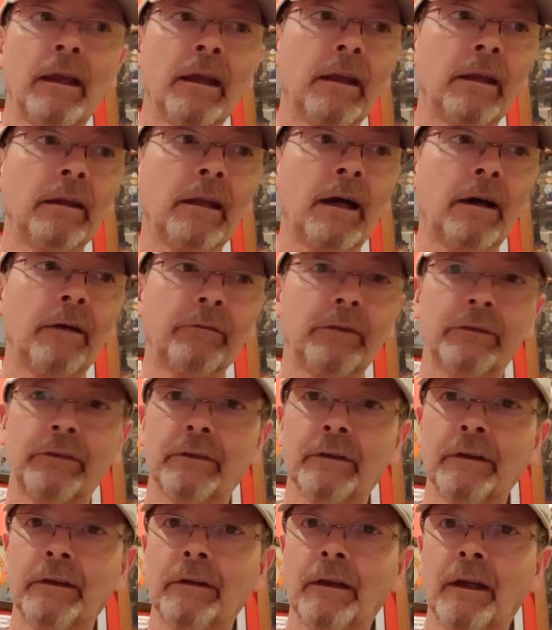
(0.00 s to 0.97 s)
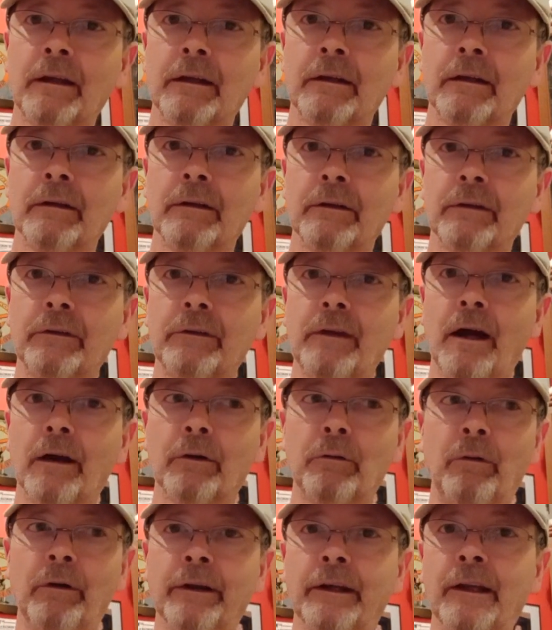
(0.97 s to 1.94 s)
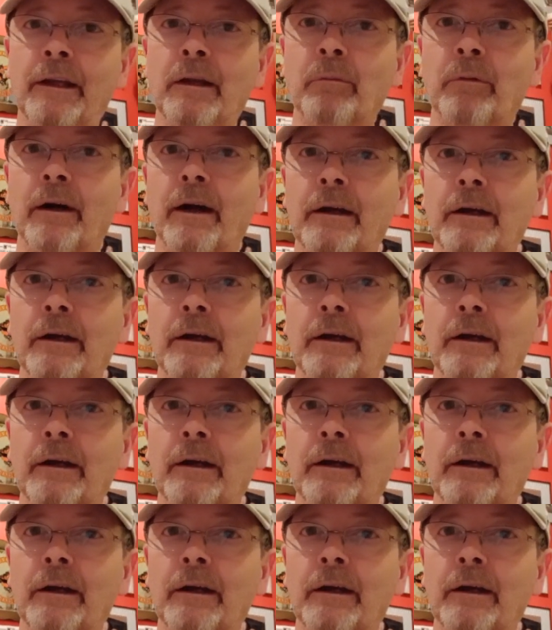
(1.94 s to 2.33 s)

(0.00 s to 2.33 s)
And obviously that is not going anywhere.